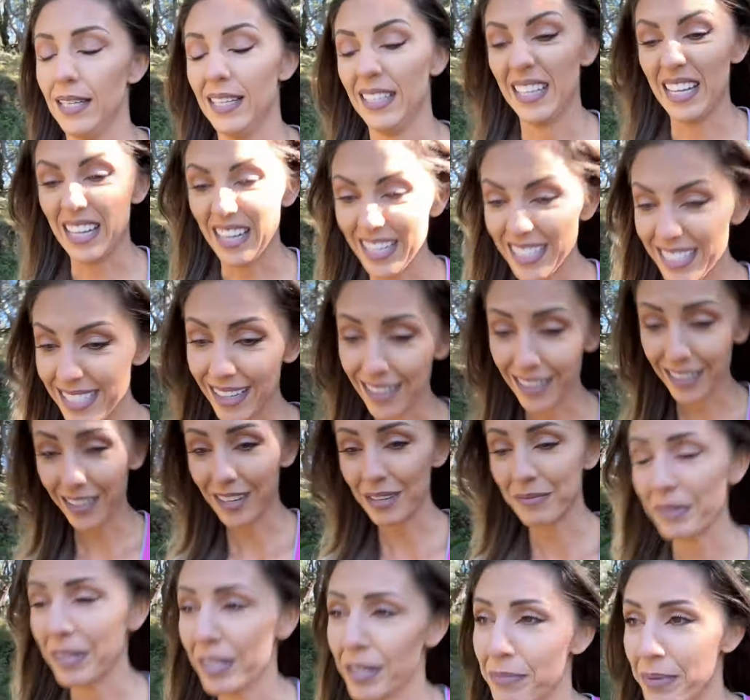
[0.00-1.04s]
Then I tell her
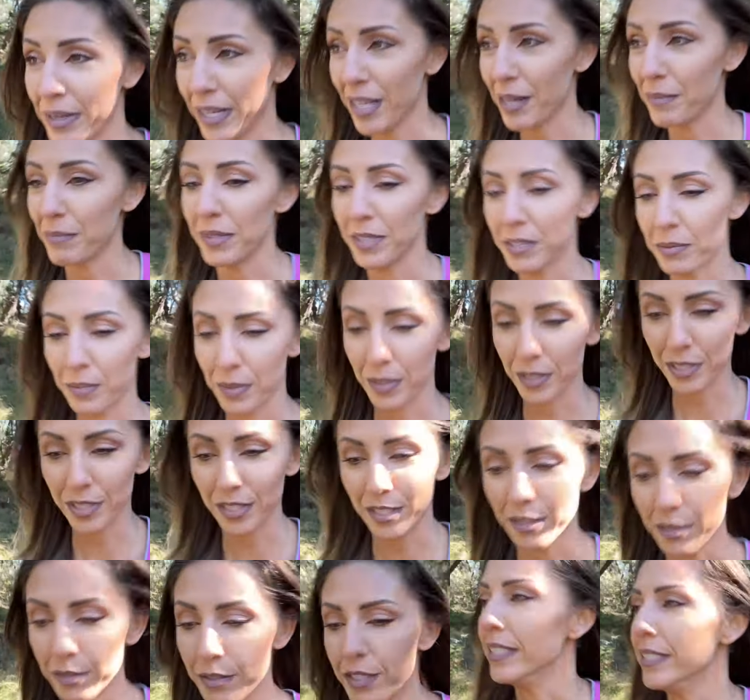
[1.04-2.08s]
I'm gonna pick up this person
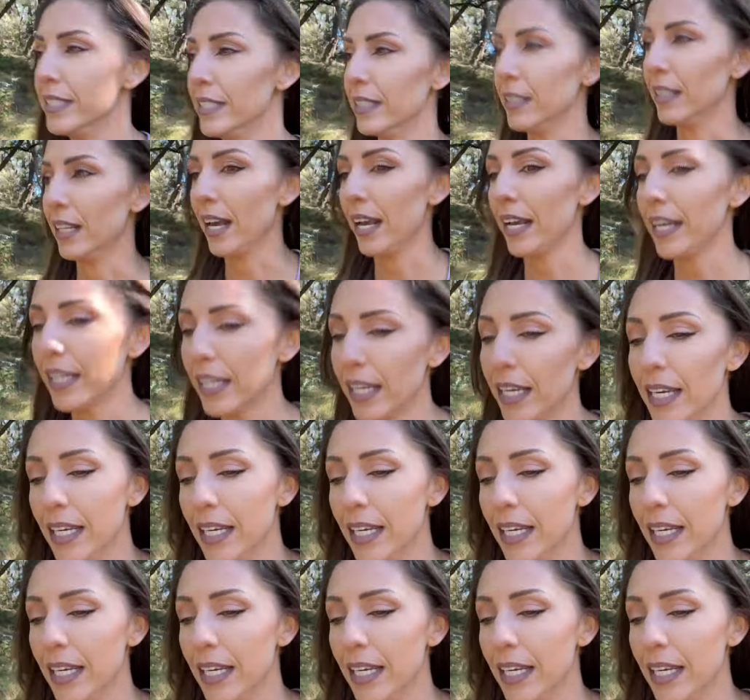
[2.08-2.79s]
who she didn't like.